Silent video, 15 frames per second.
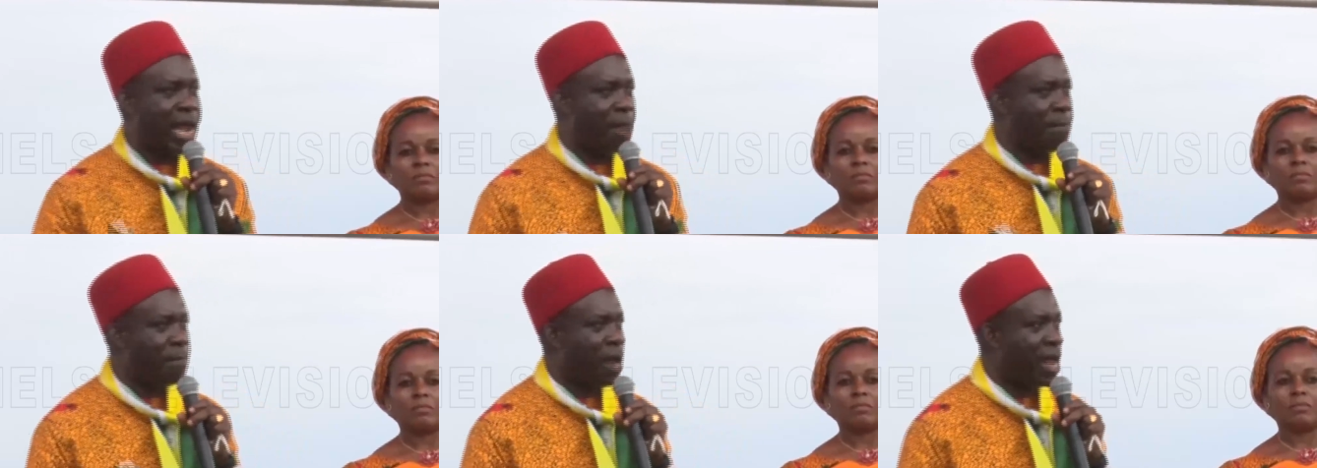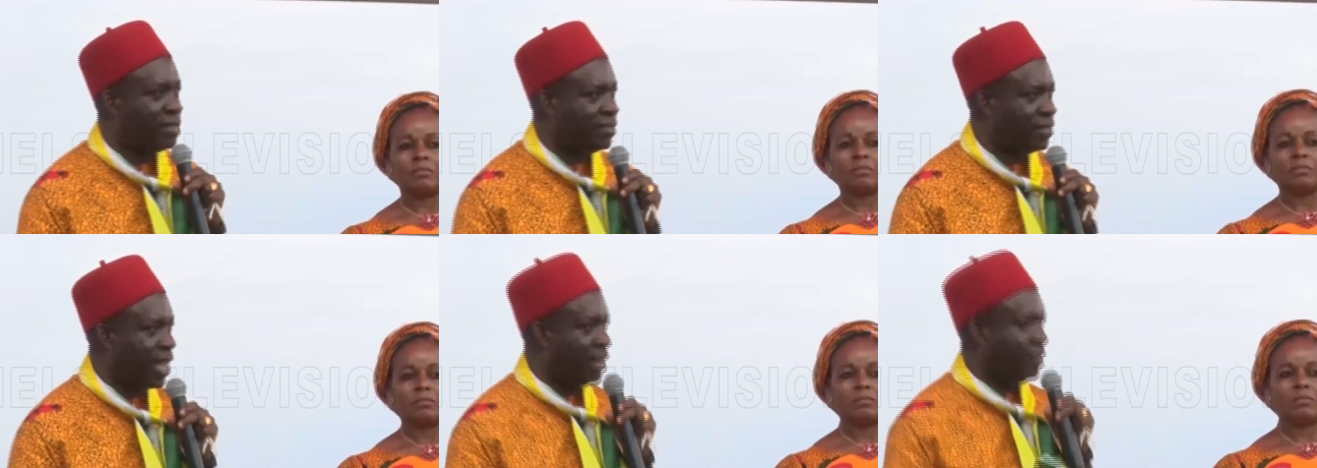
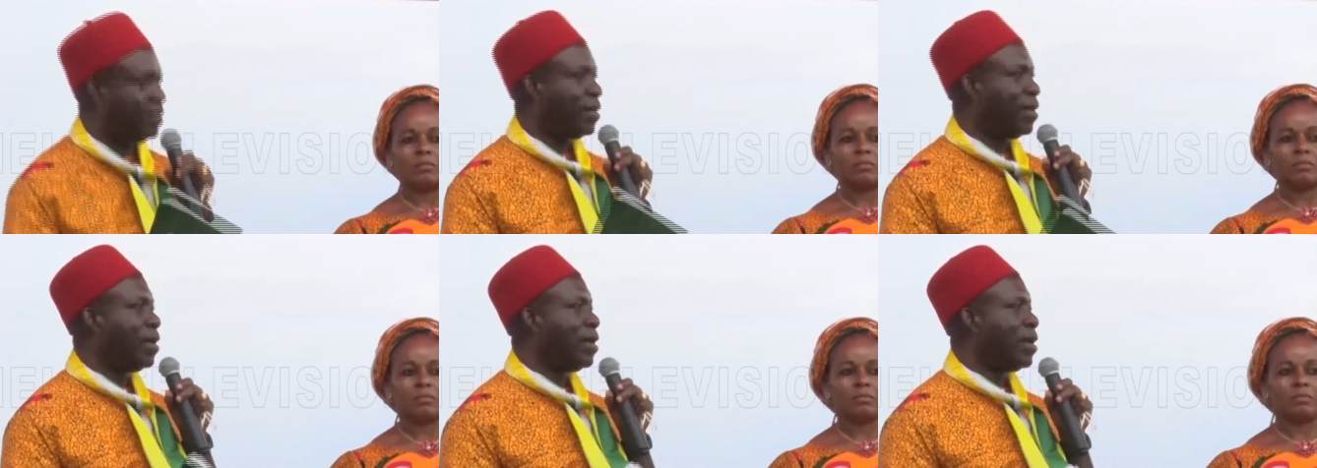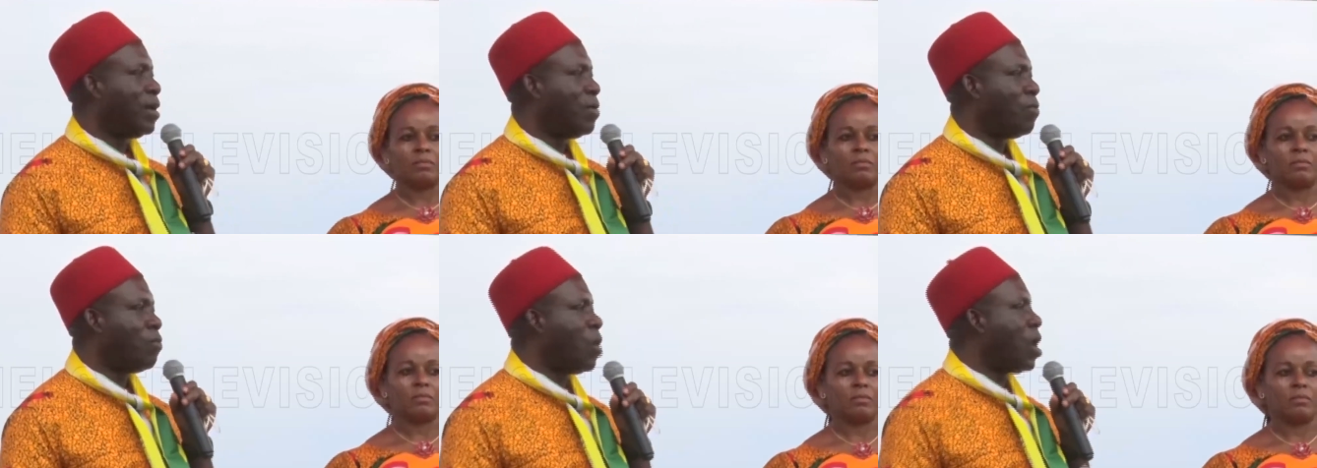Speaker 1: Anambra State,
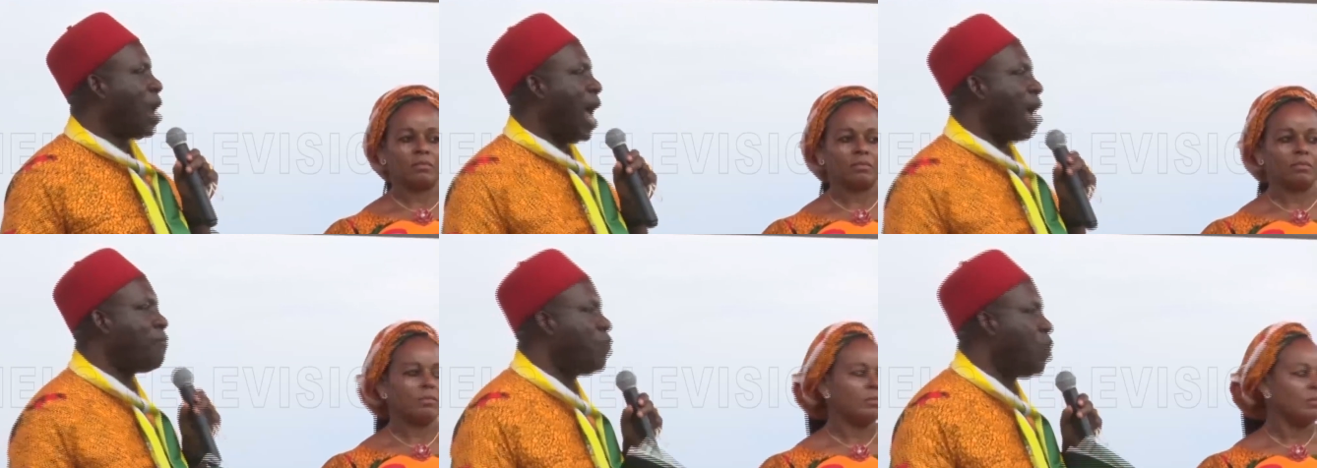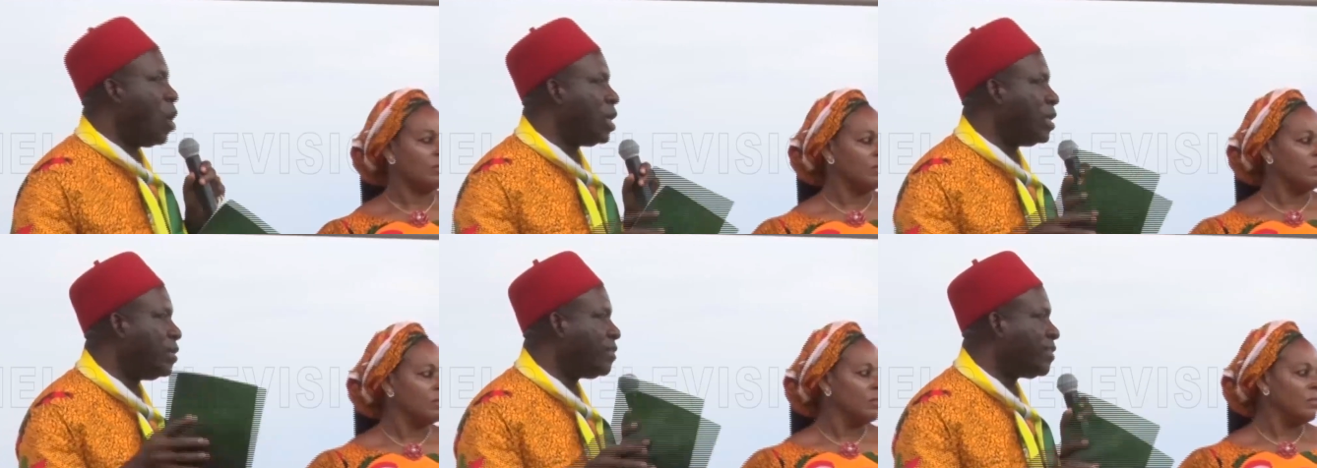will have
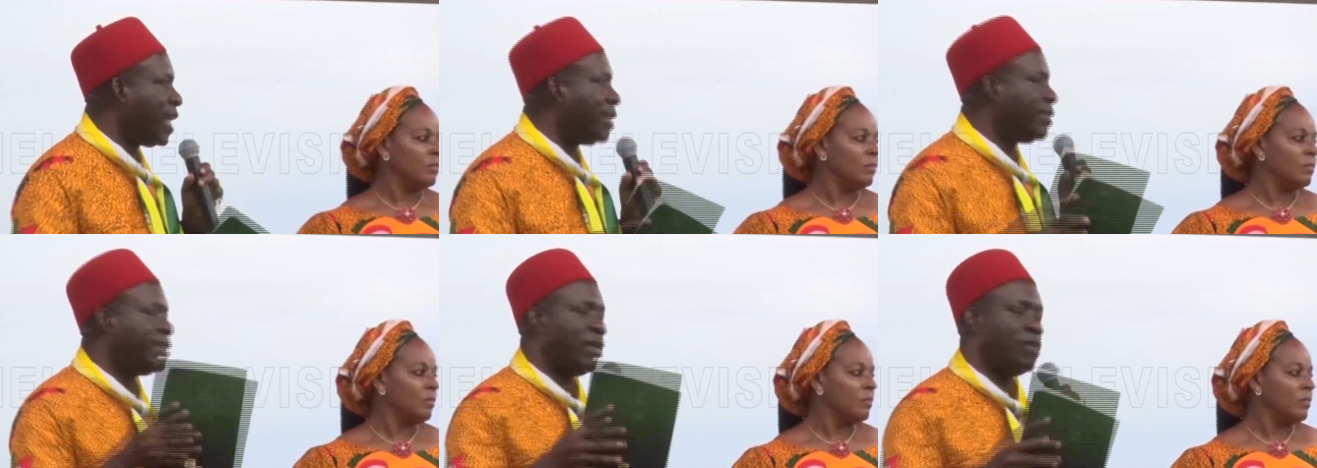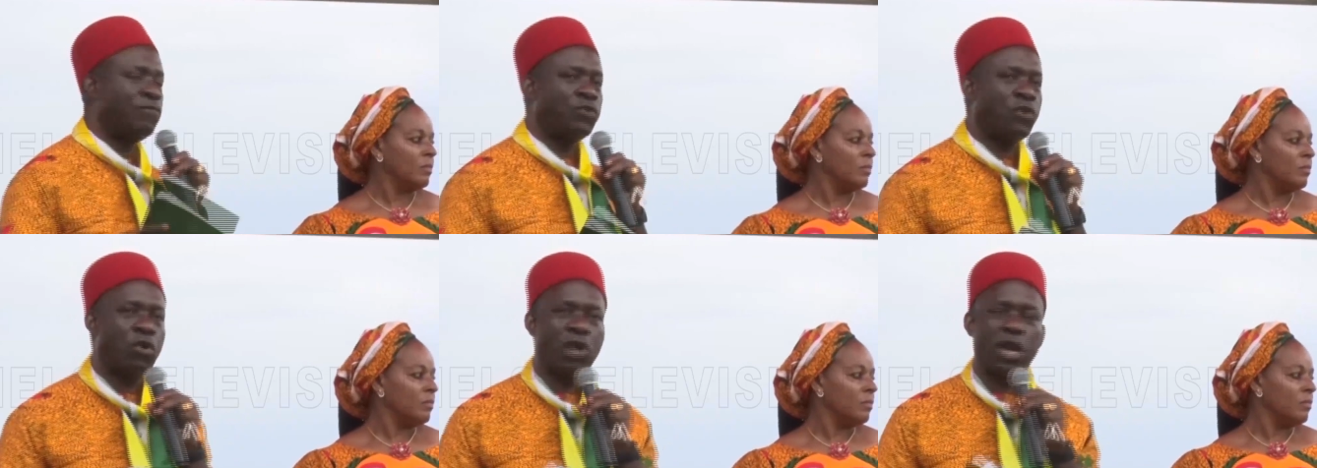no
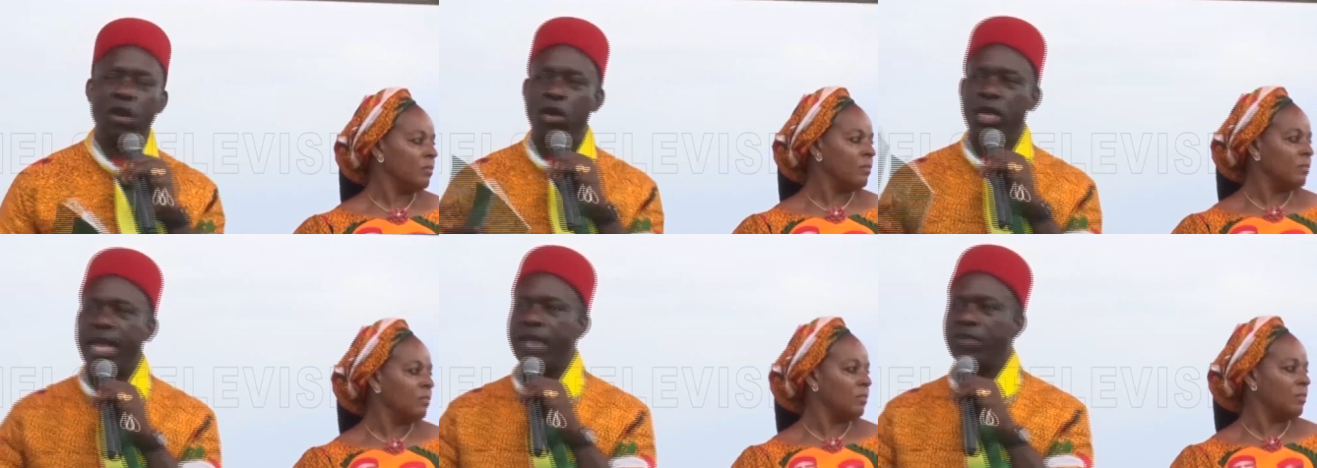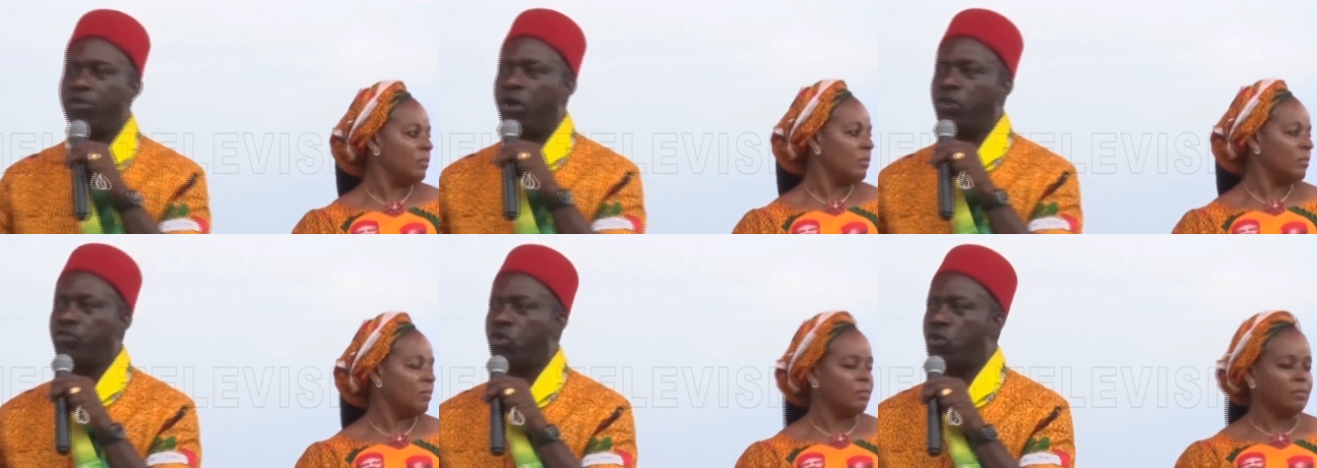incentive to
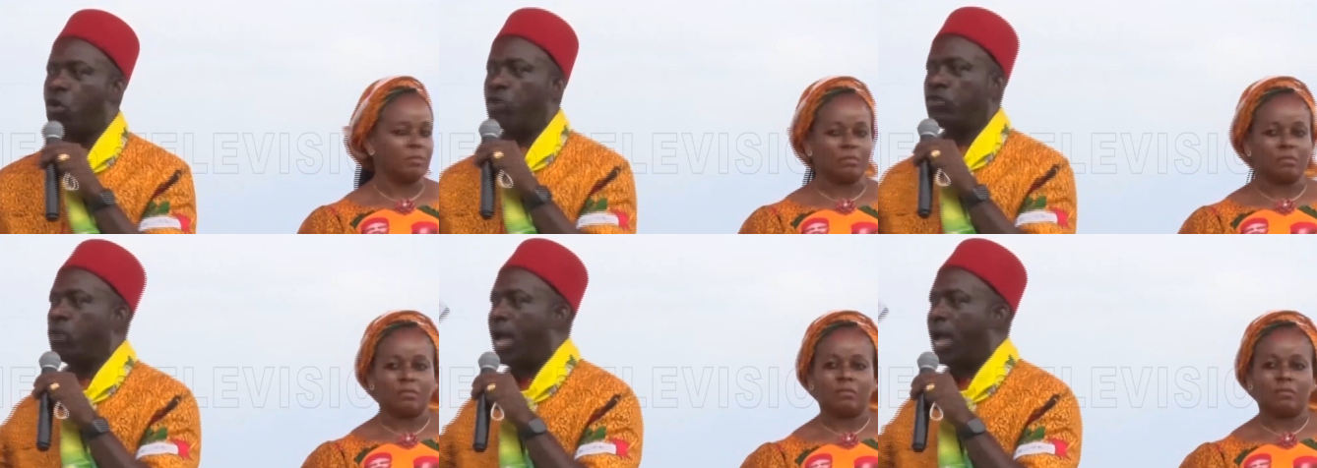relocate or to go